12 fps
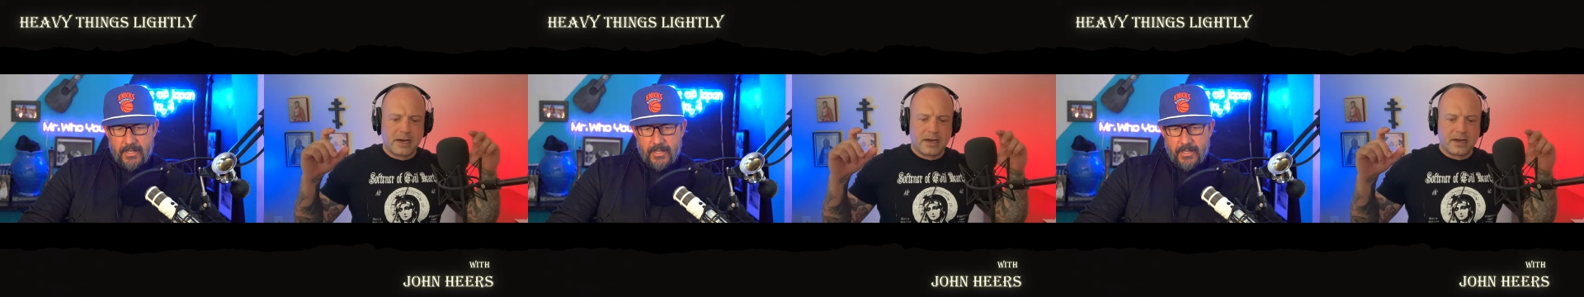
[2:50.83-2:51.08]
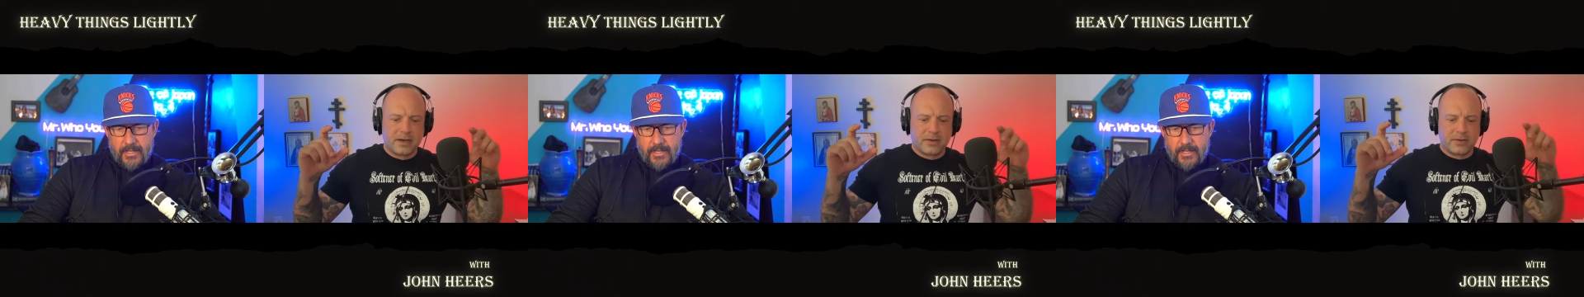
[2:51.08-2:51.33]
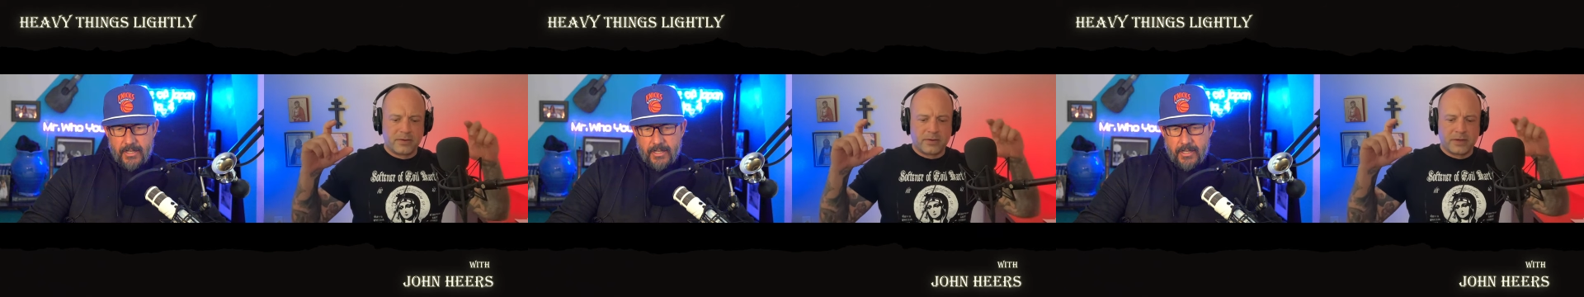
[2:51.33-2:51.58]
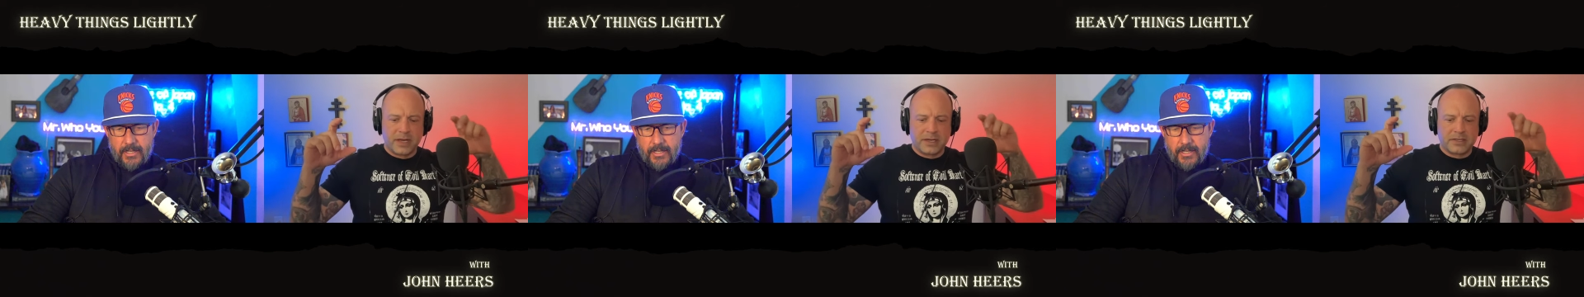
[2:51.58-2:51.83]
Speaker 1: uh,
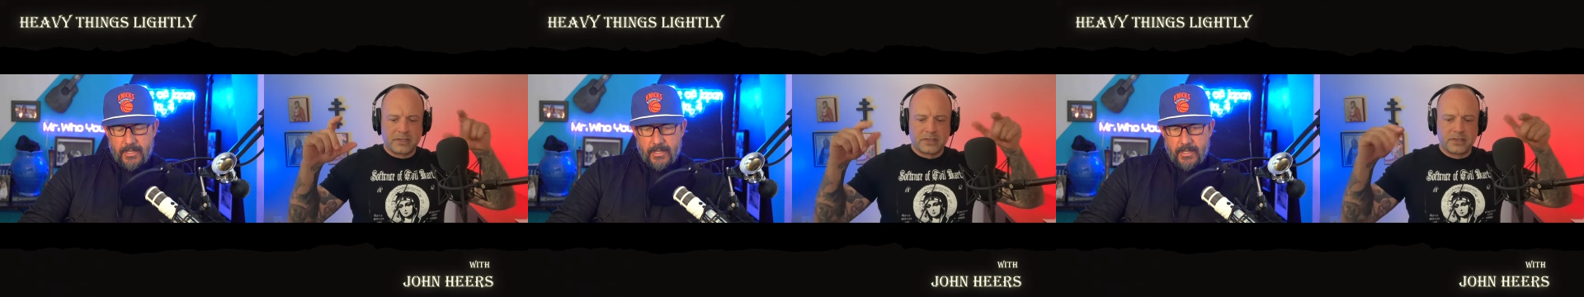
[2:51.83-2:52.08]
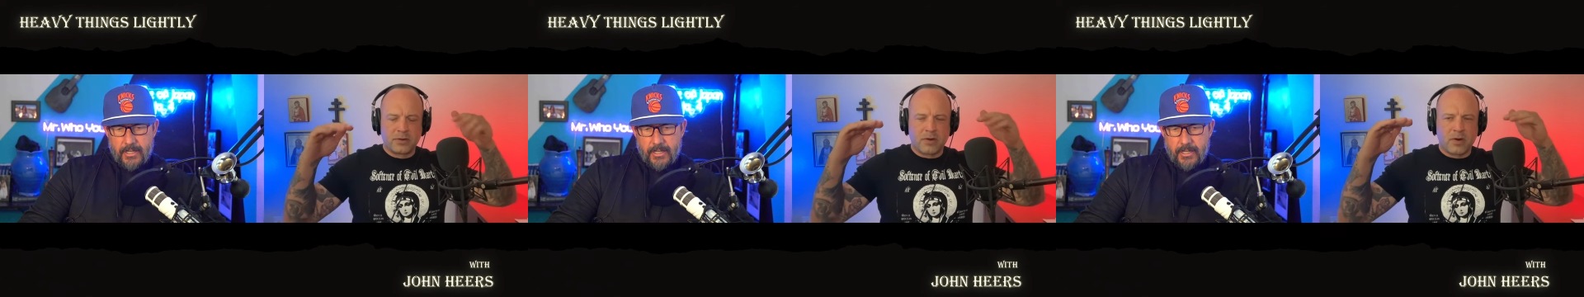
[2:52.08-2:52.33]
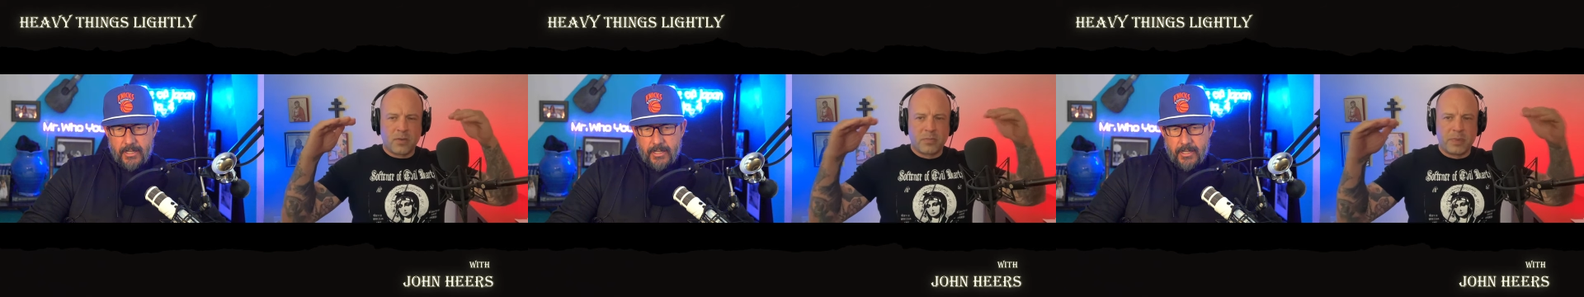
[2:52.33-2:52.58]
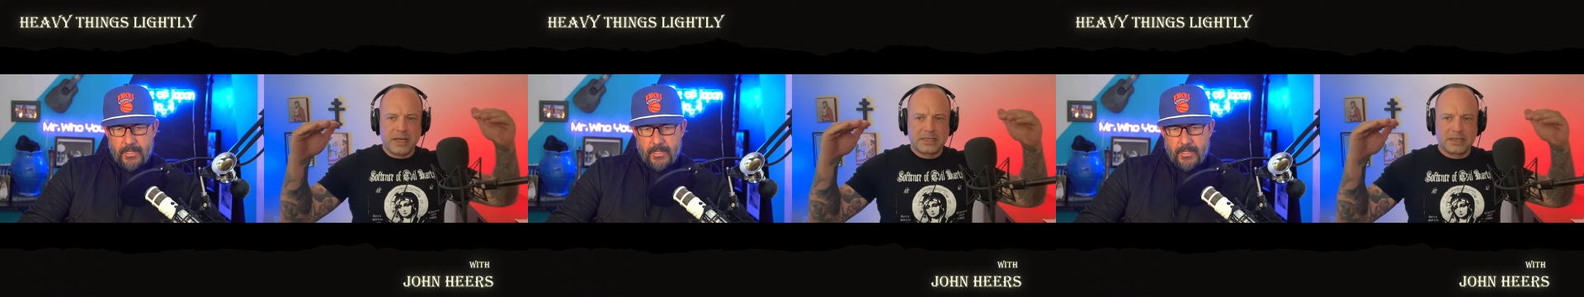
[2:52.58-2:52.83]
at a, they're
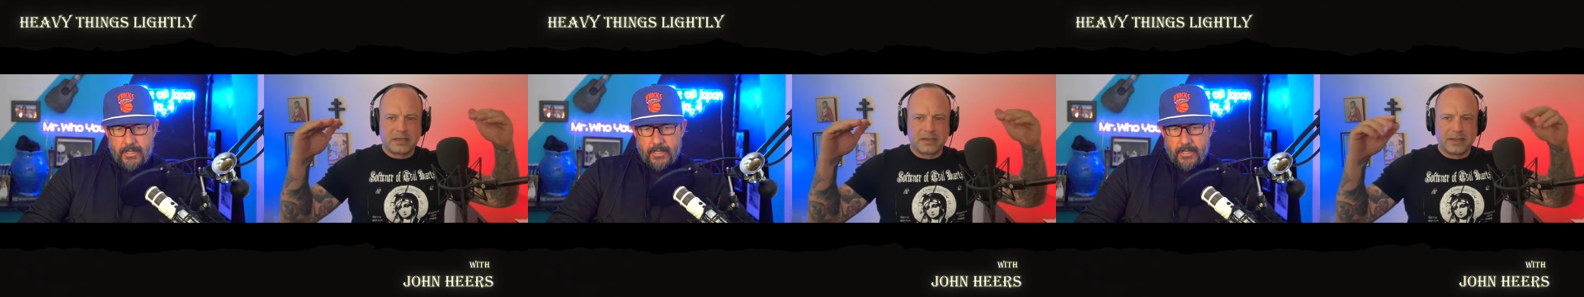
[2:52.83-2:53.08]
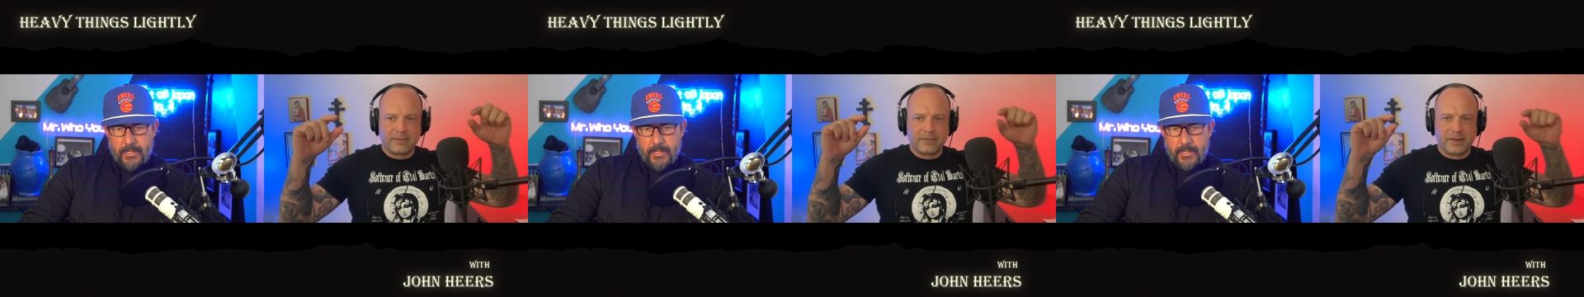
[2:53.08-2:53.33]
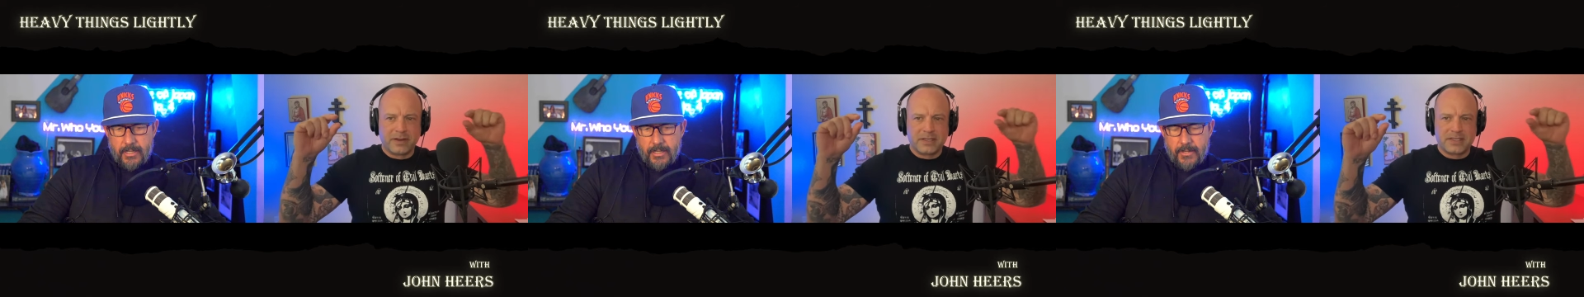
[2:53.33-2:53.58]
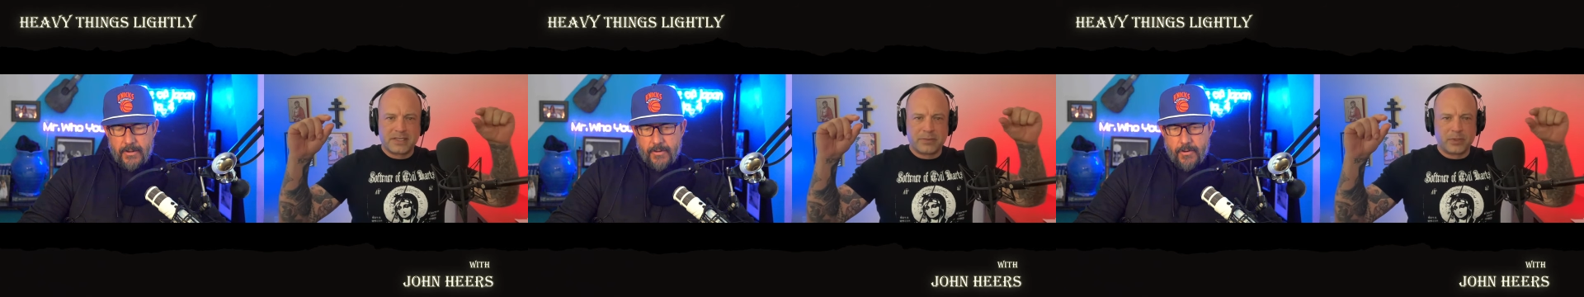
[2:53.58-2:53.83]
all basically a
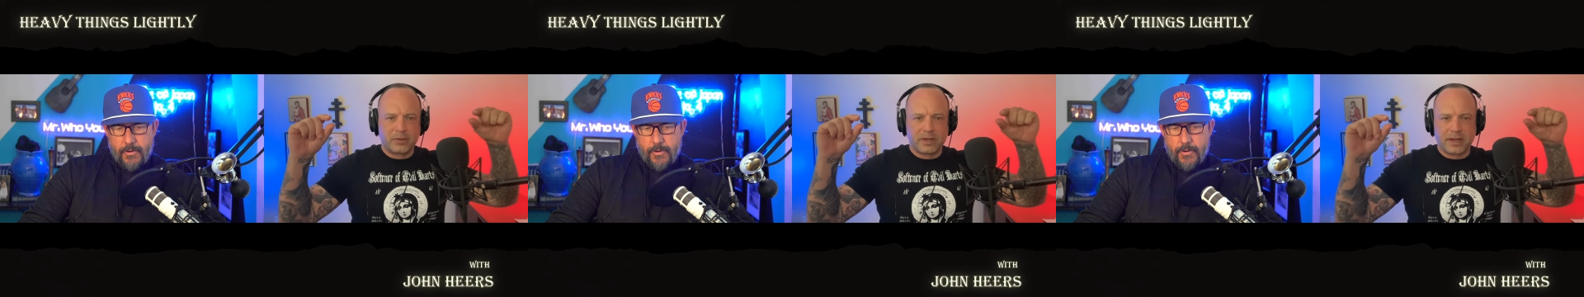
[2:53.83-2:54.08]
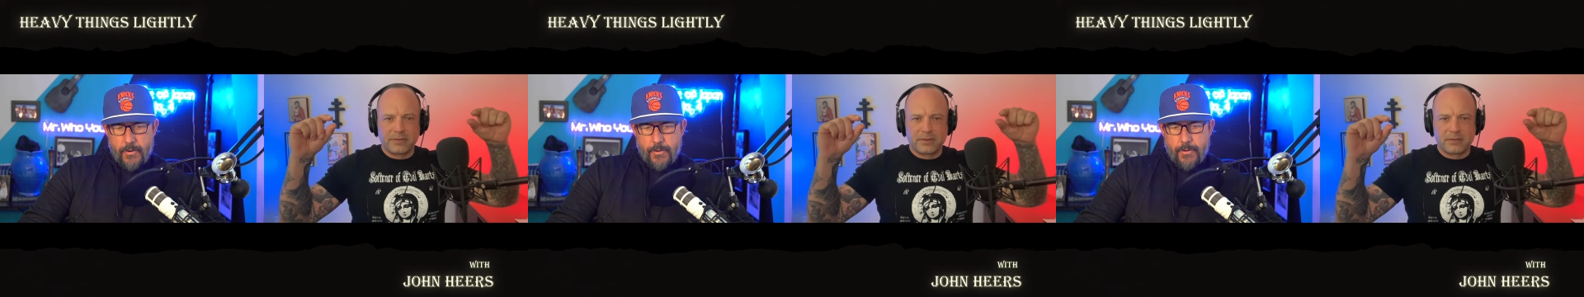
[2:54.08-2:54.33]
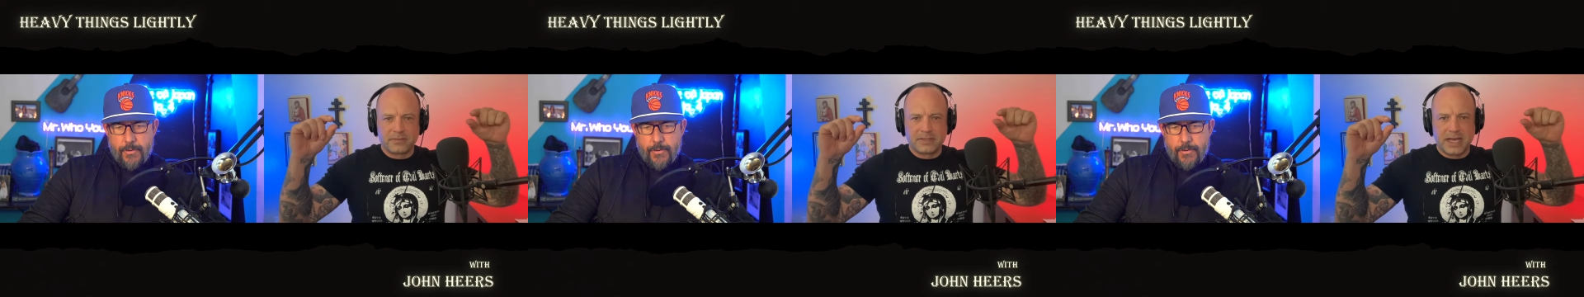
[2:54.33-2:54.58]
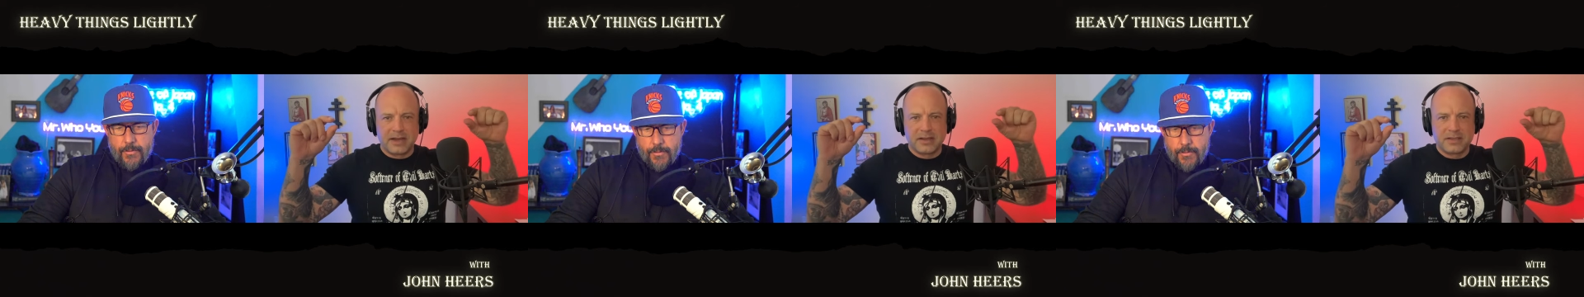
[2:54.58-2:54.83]
very similar level
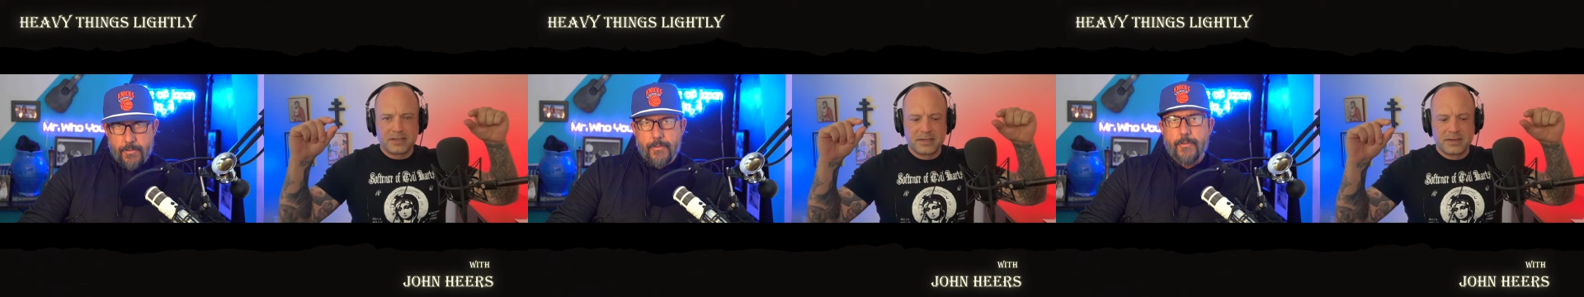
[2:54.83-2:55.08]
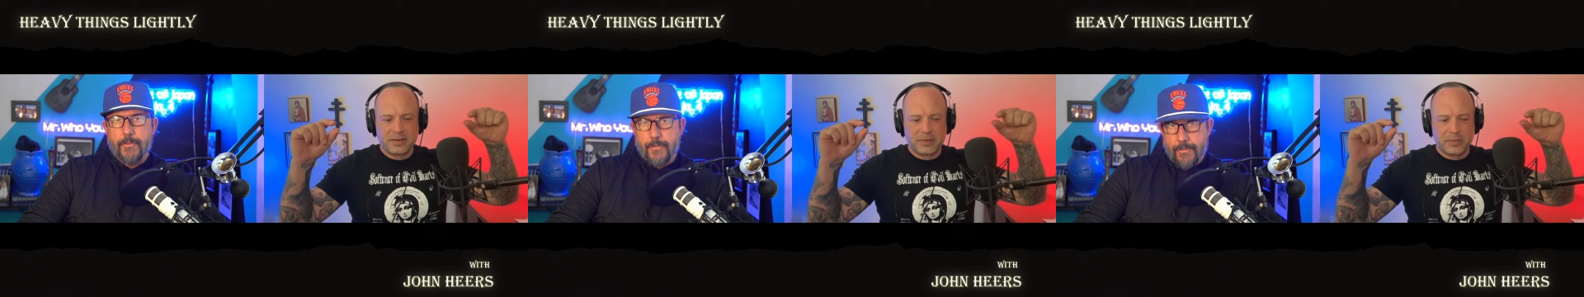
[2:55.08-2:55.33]
of talent,